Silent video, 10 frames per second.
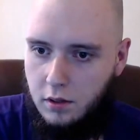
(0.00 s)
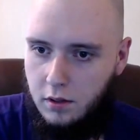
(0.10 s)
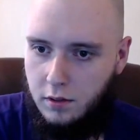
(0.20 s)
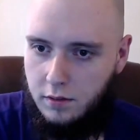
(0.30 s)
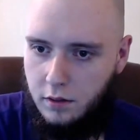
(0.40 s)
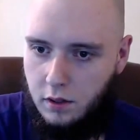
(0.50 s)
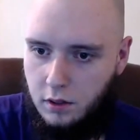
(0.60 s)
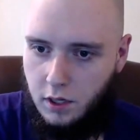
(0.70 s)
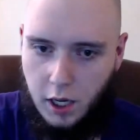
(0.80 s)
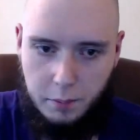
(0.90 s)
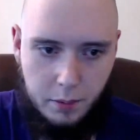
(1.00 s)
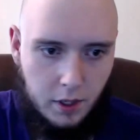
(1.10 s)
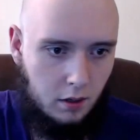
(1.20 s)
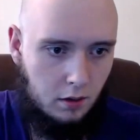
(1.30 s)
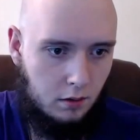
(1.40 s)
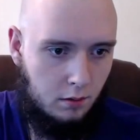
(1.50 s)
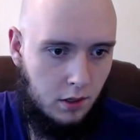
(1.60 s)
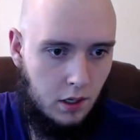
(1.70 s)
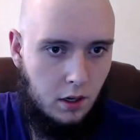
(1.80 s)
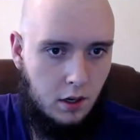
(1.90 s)
let's see, copy
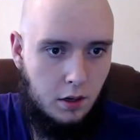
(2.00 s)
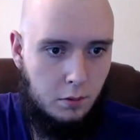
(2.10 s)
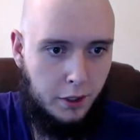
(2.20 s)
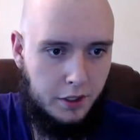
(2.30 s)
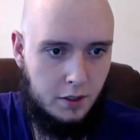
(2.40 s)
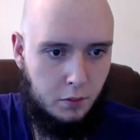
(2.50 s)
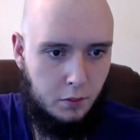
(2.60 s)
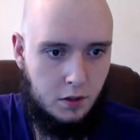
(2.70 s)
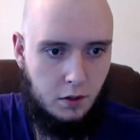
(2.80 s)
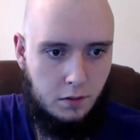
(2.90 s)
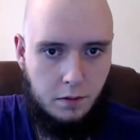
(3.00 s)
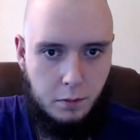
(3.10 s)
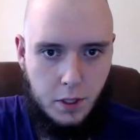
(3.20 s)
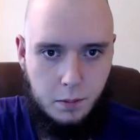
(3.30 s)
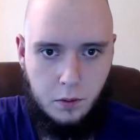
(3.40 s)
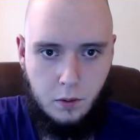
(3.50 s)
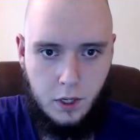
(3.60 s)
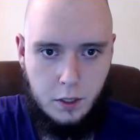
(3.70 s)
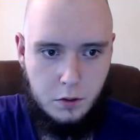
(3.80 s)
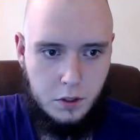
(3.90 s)
and bring some links over for people who
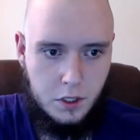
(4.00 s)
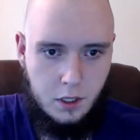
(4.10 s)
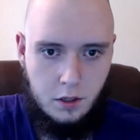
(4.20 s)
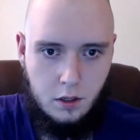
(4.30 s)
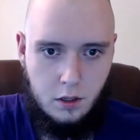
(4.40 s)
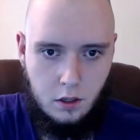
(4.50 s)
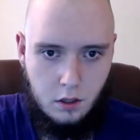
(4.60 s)
are interested.